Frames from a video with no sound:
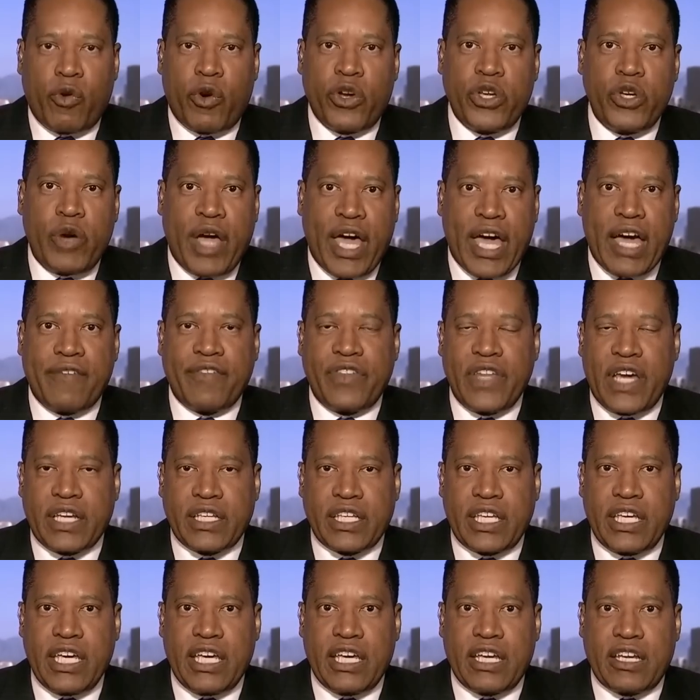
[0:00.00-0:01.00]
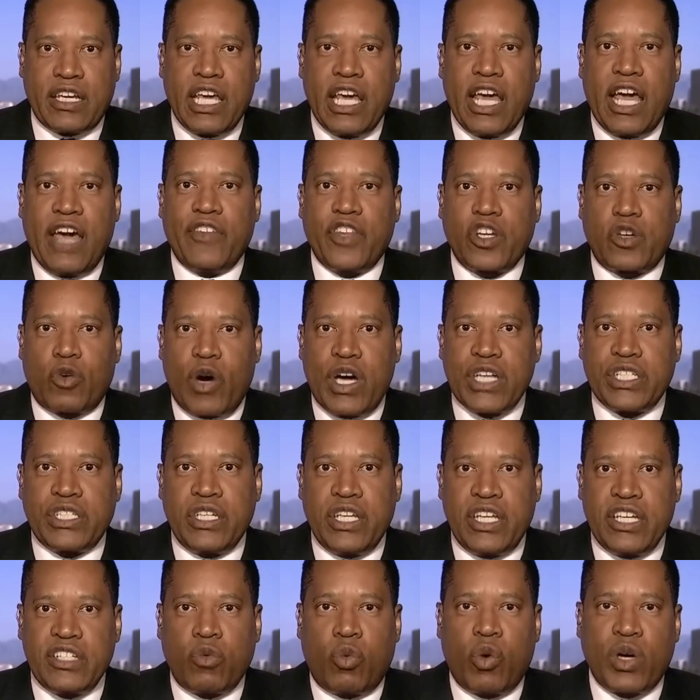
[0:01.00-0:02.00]
before you have that kid. And the
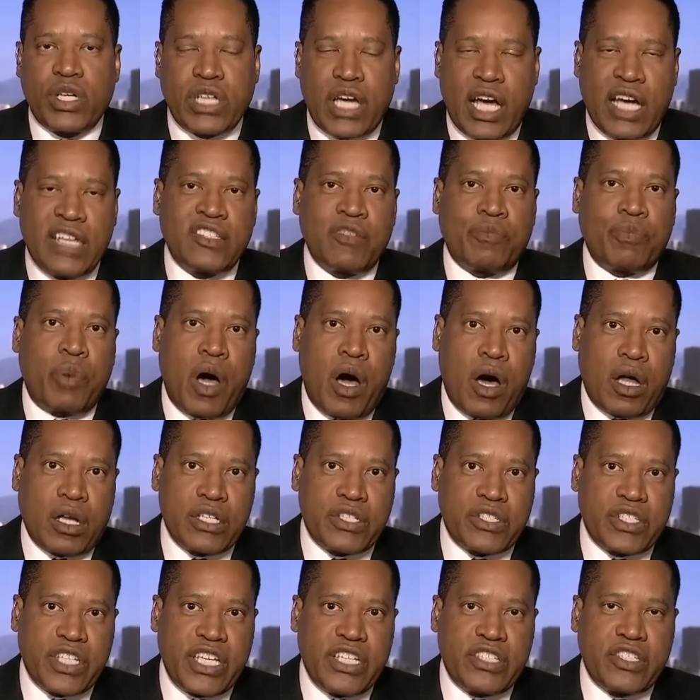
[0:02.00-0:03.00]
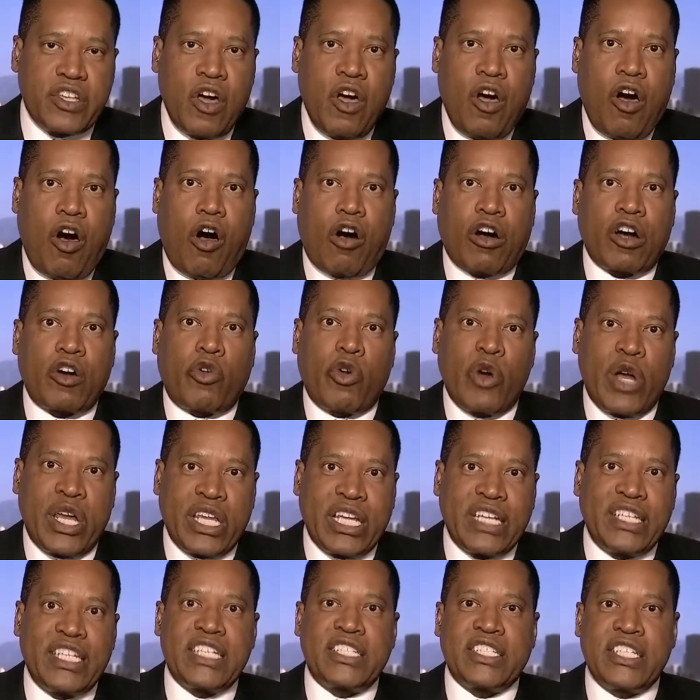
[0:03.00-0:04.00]
question is, what kinds of policies are
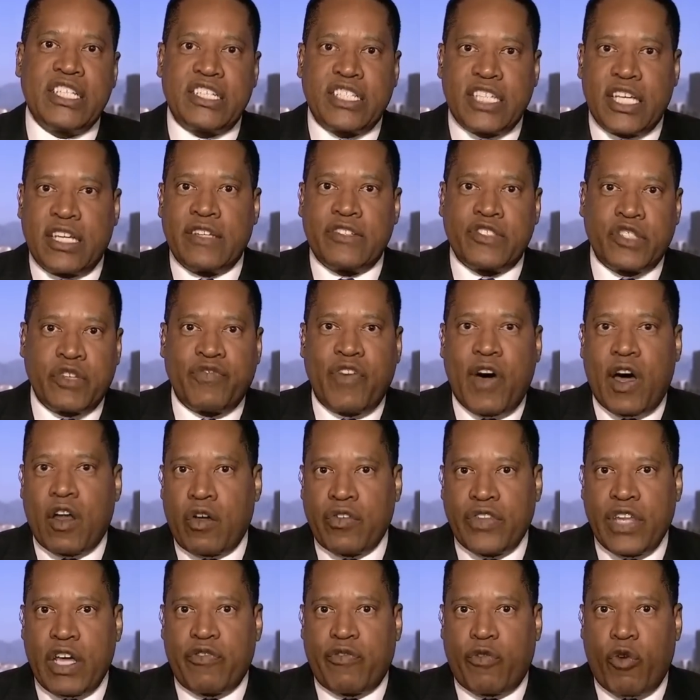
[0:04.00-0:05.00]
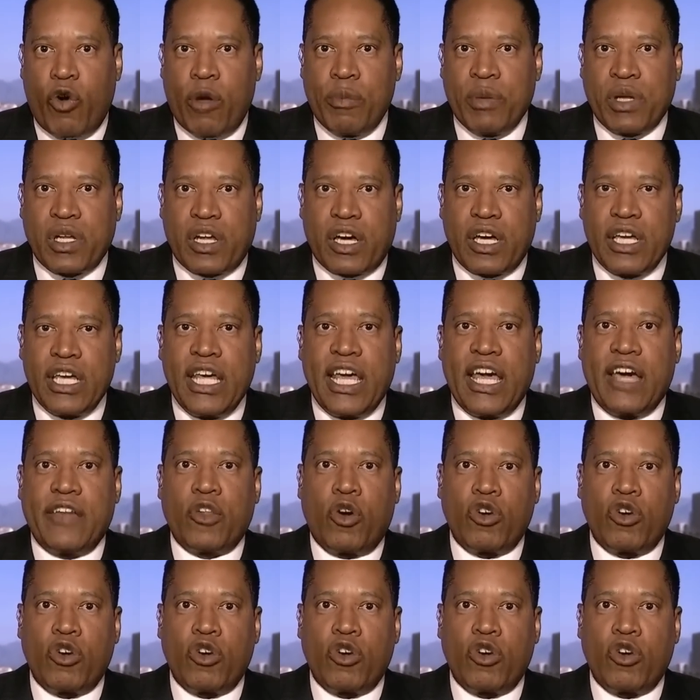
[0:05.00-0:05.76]
creating disincentives to follow that formula?